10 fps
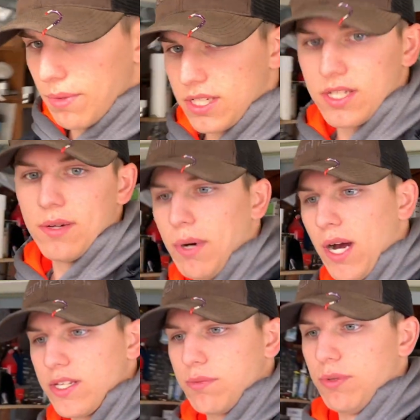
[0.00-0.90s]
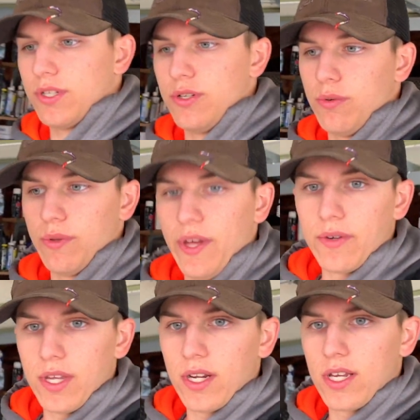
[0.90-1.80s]
makes it impossible to do it
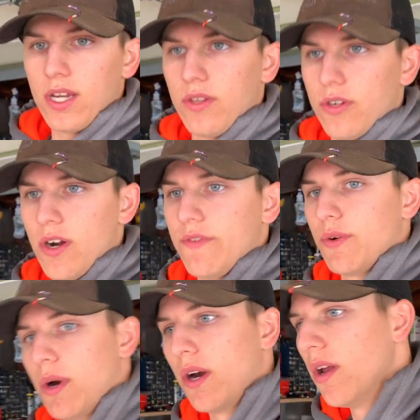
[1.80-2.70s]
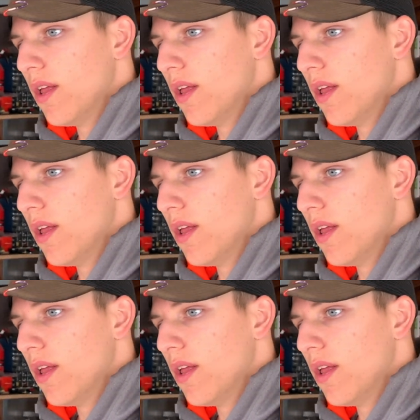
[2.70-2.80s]
without getting kitty litter everywhere.